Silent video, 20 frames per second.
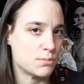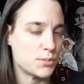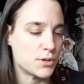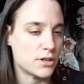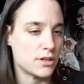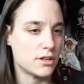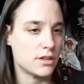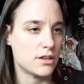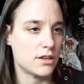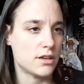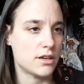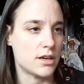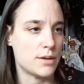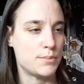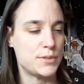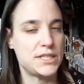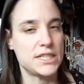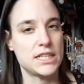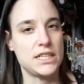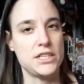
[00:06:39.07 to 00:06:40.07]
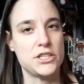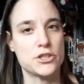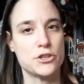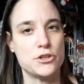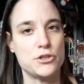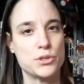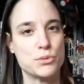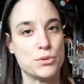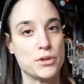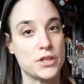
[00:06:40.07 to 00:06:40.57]
but I particularly
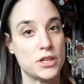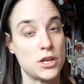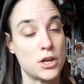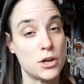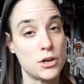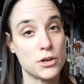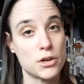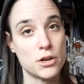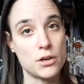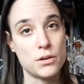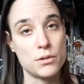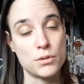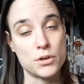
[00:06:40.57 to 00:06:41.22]
chose the one with the logo